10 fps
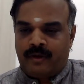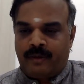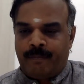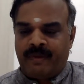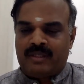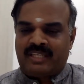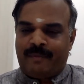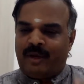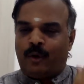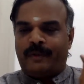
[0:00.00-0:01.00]
because I
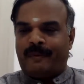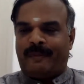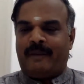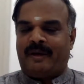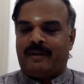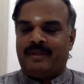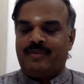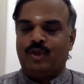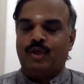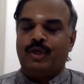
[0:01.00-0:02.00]
may going to prepare per month,
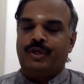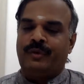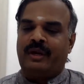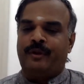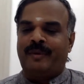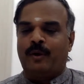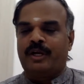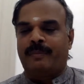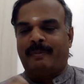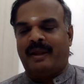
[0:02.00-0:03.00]
you may going to
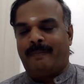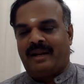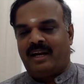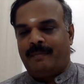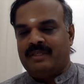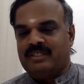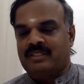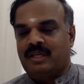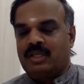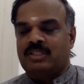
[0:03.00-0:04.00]
prepare per annum basis.
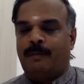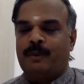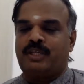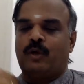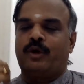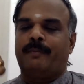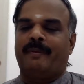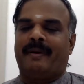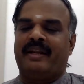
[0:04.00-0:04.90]
Suppose you are going to prepare